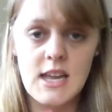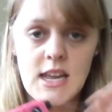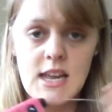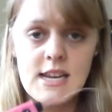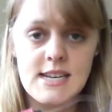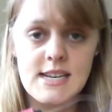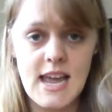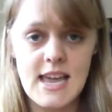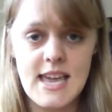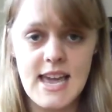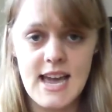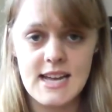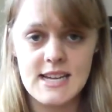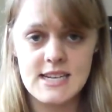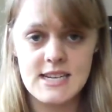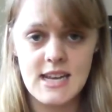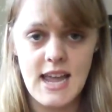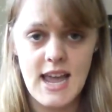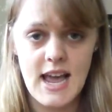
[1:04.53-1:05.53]
take
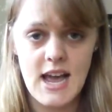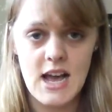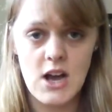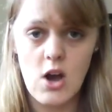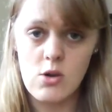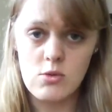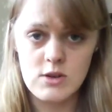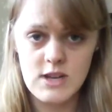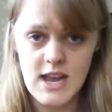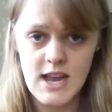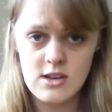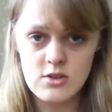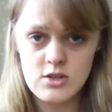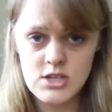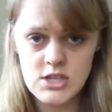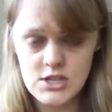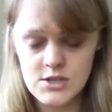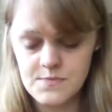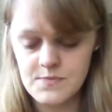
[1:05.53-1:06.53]
out our old
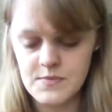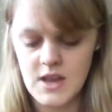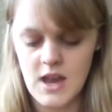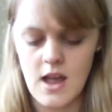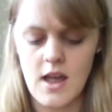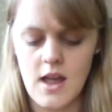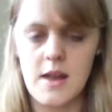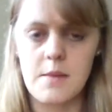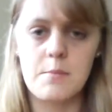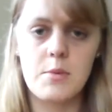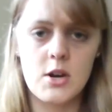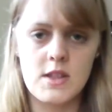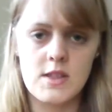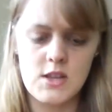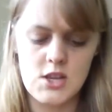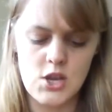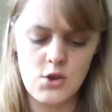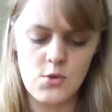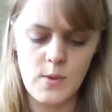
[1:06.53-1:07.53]
cartridge and put in
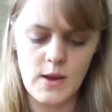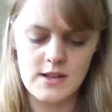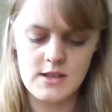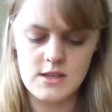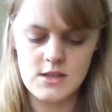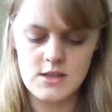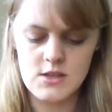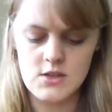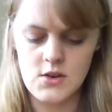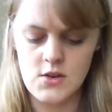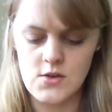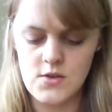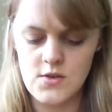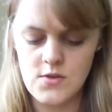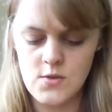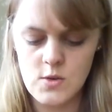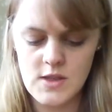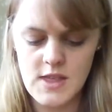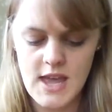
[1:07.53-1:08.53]
a new one. So
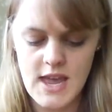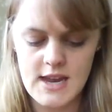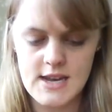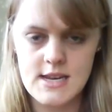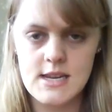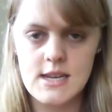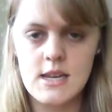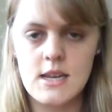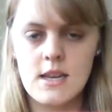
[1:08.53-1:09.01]
for that